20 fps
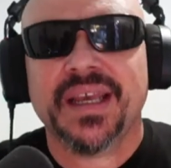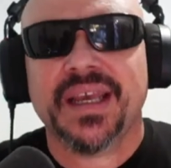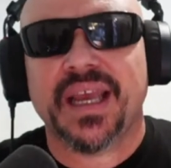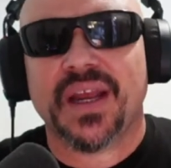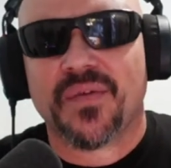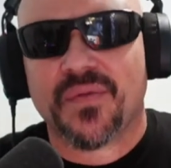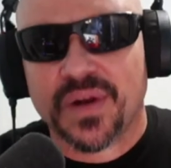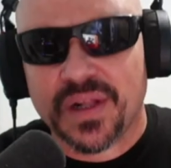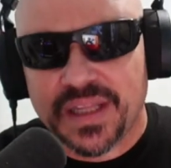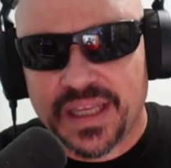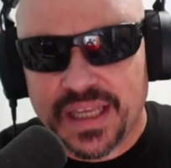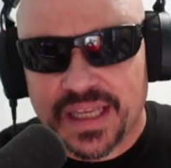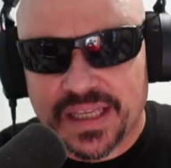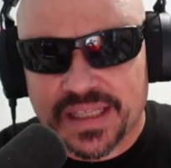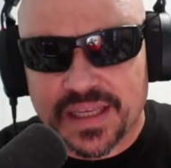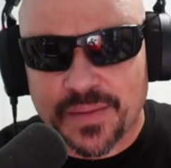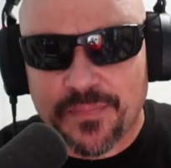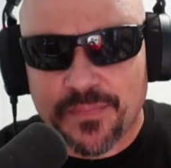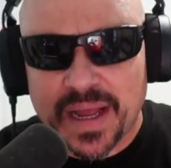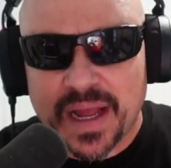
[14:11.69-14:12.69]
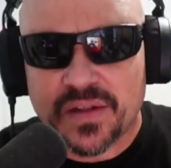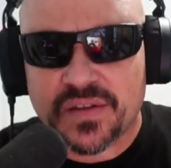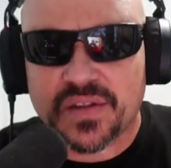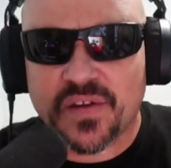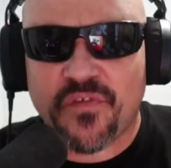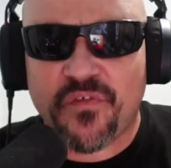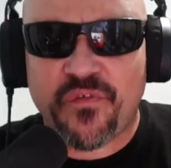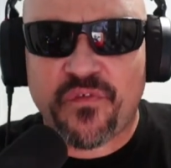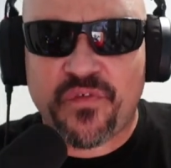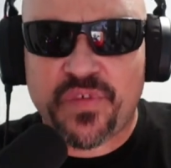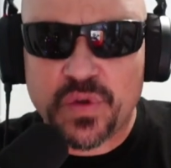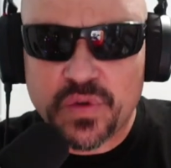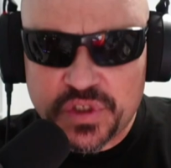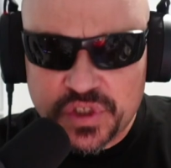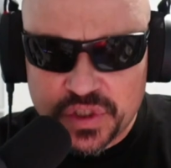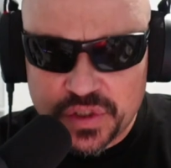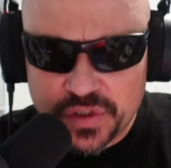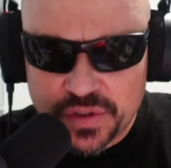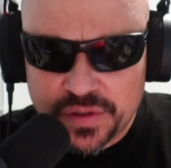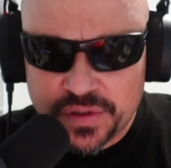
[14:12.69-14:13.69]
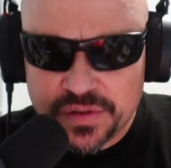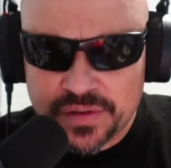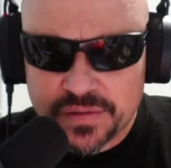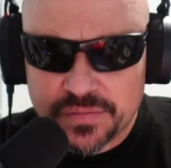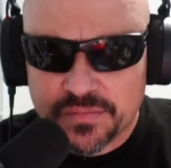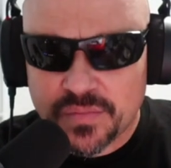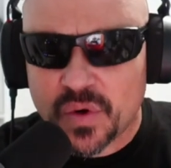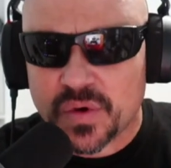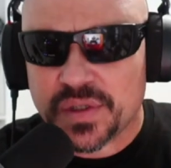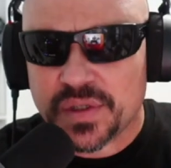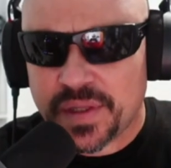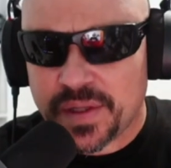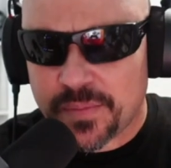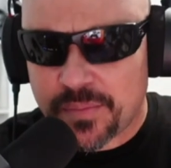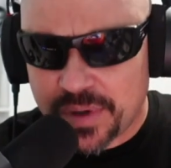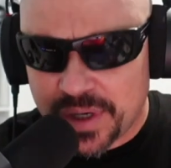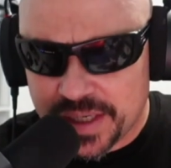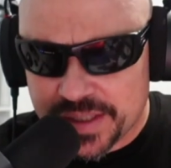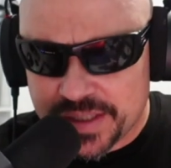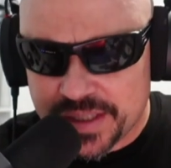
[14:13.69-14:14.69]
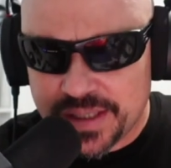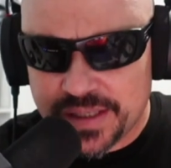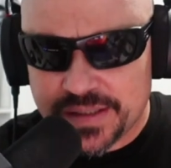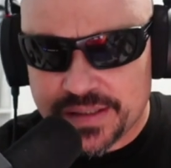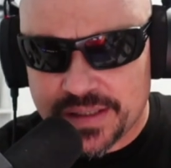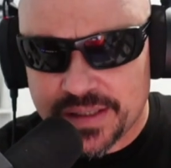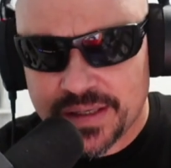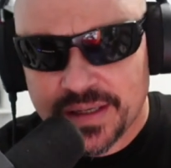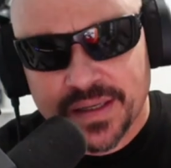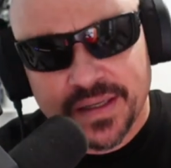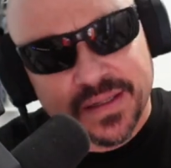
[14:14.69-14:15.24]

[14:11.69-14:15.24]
It really is about the future more than the present.